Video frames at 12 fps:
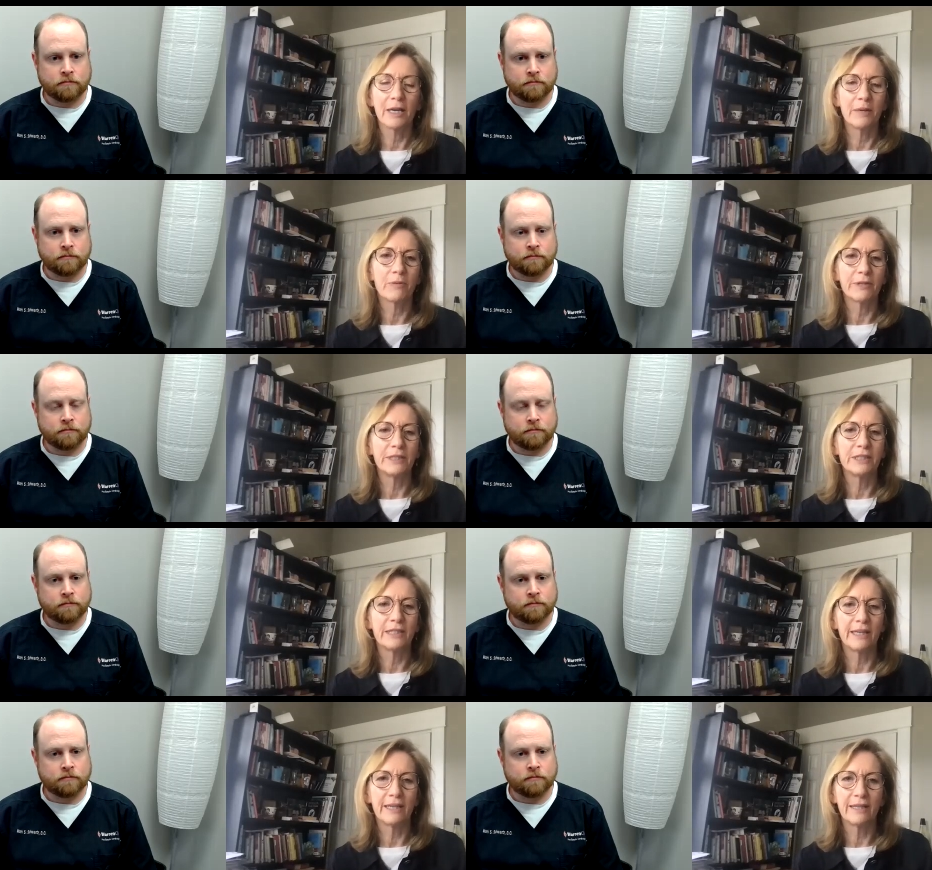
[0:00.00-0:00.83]
Speaker 1: I,
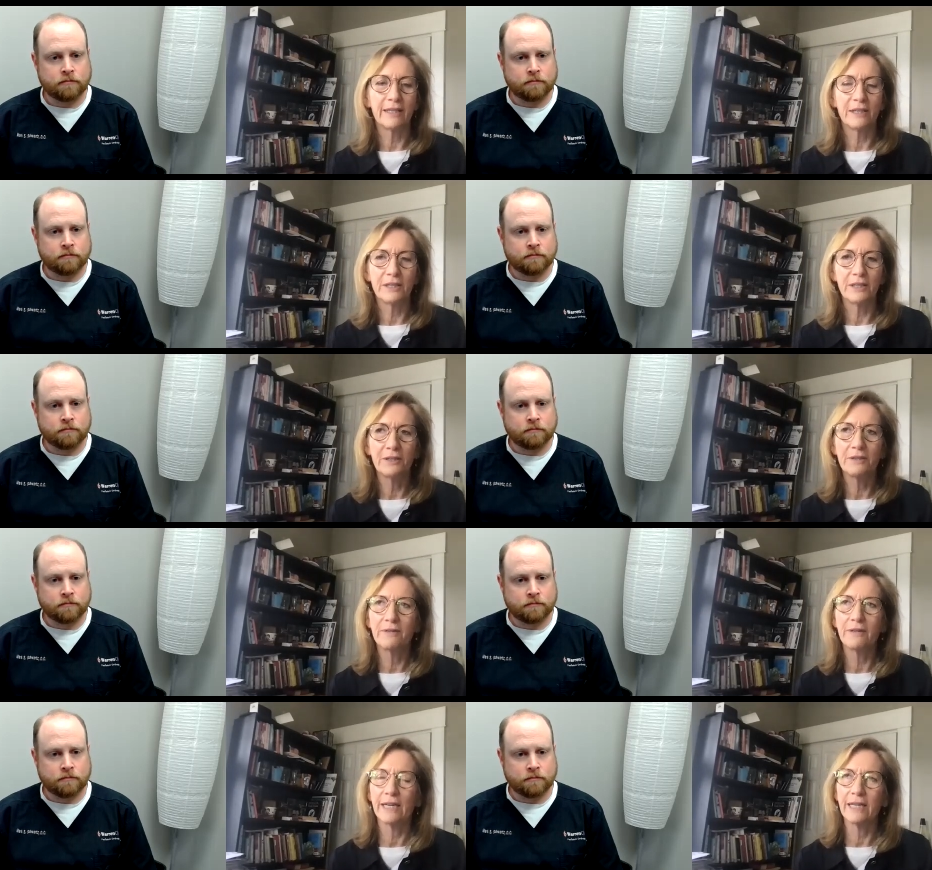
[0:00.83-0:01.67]
appreciate
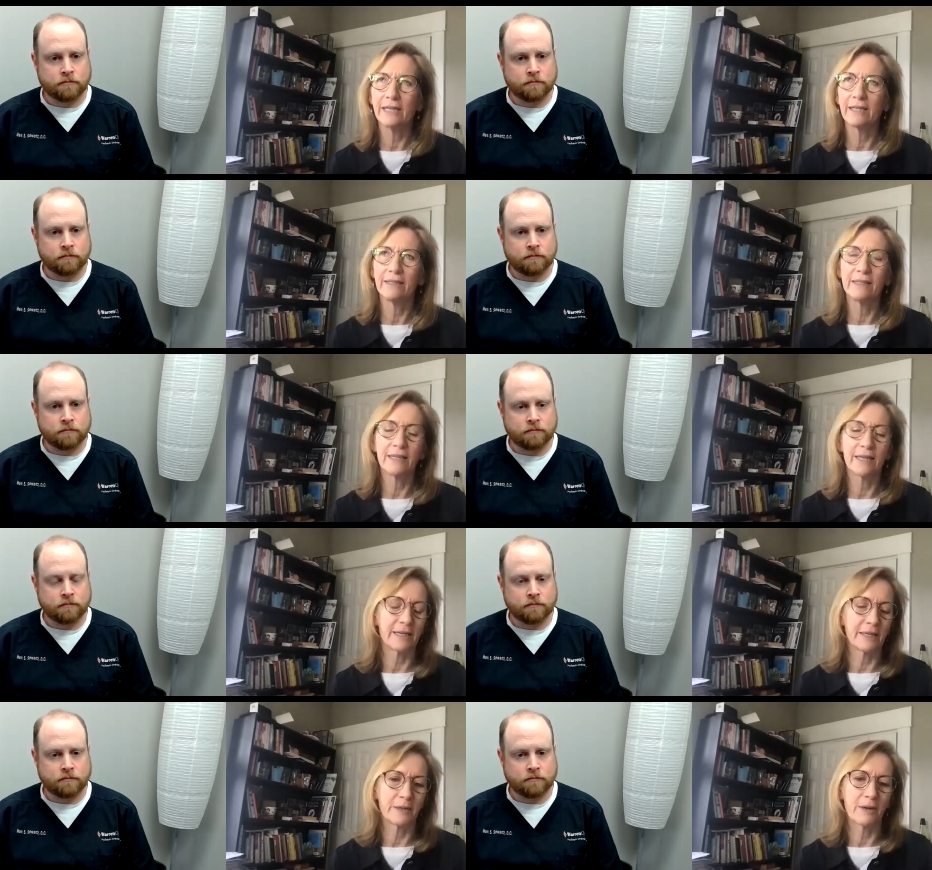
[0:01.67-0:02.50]
you and uh,
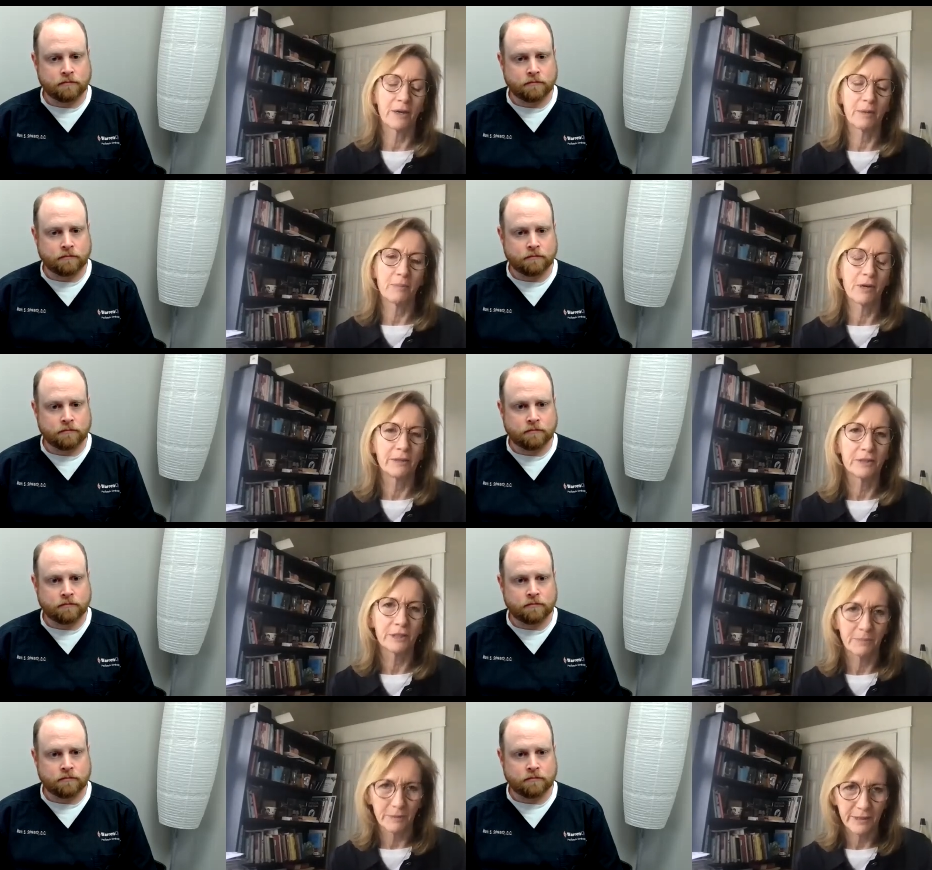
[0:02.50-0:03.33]
our
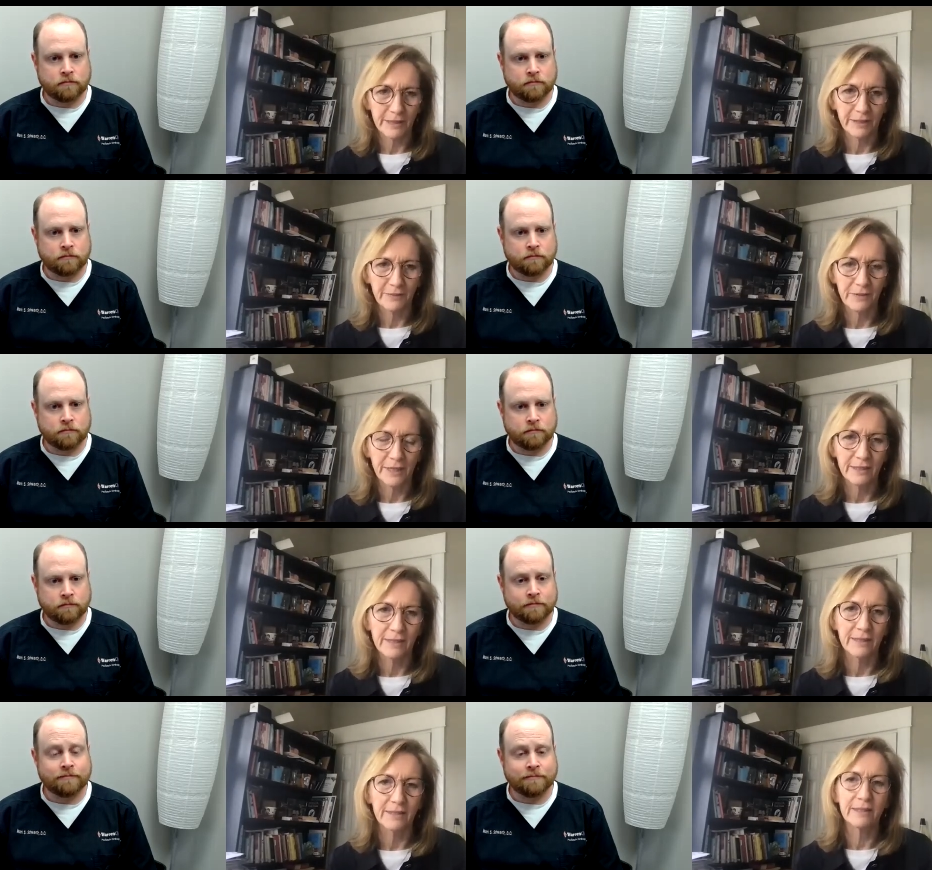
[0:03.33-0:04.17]
partnership with St.
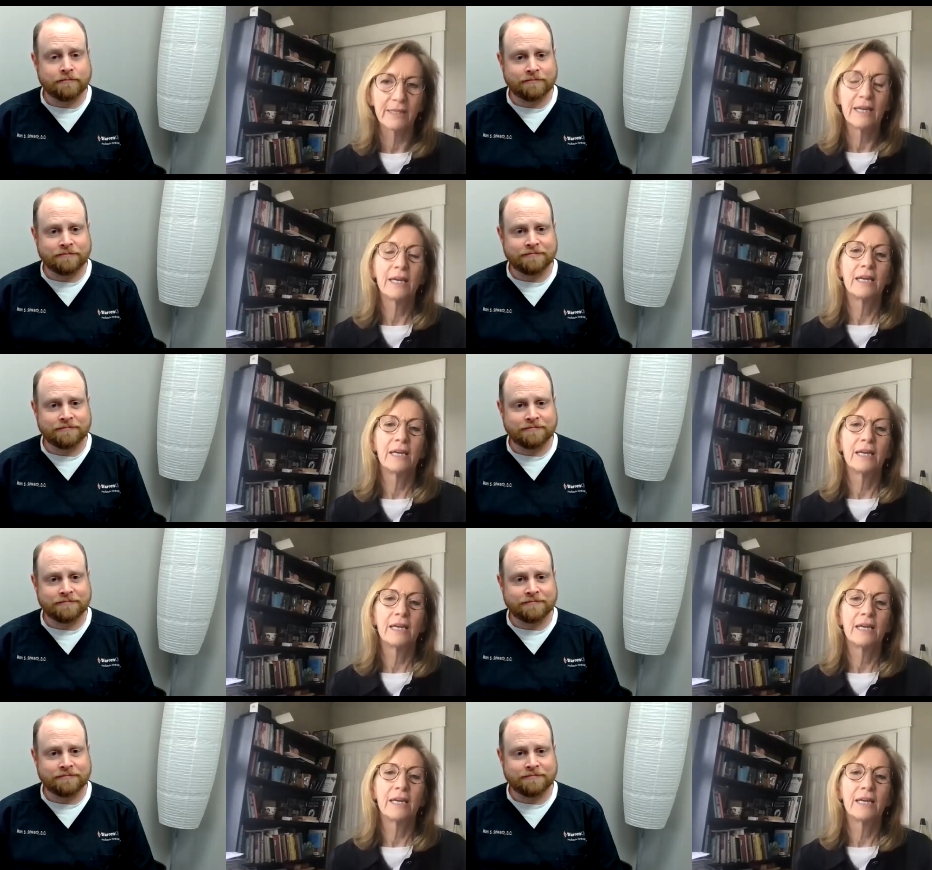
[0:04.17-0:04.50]
Francis.